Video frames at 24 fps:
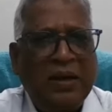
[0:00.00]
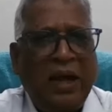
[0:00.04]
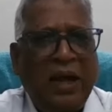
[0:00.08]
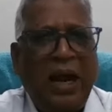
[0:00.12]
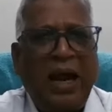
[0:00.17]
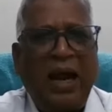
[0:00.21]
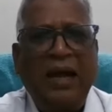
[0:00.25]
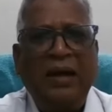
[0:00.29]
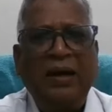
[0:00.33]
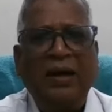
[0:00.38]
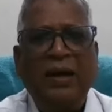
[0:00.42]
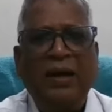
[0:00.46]

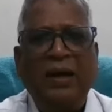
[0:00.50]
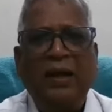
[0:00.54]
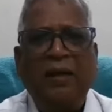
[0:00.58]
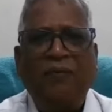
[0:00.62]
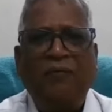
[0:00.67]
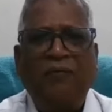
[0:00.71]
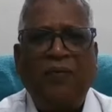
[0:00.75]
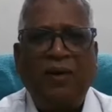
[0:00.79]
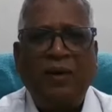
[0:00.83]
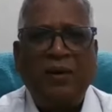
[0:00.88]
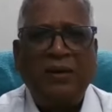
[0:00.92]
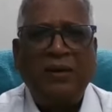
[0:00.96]
And
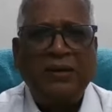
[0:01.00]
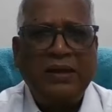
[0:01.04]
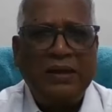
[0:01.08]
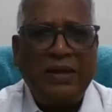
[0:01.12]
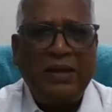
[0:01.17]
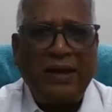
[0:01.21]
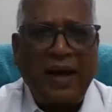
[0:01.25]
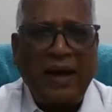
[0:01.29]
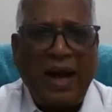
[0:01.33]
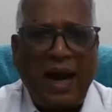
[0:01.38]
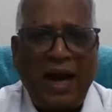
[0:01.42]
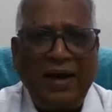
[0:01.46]
if
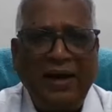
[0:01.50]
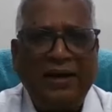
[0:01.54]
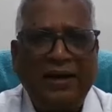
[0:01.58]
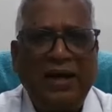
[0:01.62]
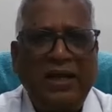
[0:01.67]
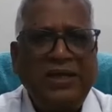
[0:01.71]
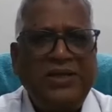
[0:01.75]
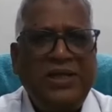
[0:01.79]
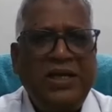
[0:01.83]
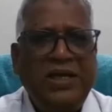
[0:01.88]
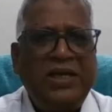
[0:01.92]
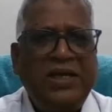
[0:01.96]
a
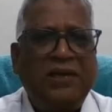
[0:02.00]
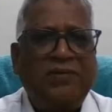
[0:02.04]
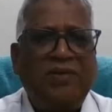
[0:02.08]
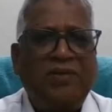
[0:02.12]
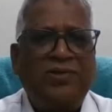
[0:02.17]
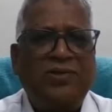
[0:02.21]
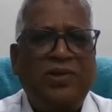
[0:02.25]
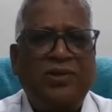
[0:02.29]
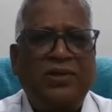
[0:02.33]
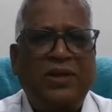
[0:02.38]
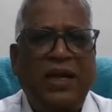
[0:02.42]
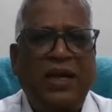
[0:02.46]
radical change of the
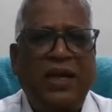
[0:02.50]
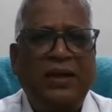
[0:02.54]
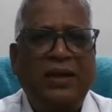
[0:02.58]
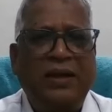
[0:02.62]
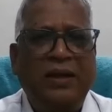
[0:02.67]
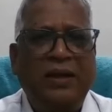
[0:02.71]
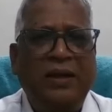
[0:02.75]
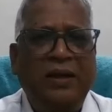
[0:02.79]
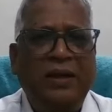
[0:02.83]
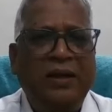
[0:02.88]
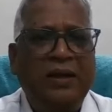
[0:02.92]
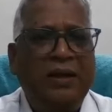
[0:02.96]

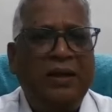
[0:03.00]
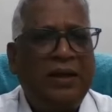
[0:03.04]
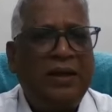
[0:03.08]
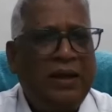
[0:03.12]
society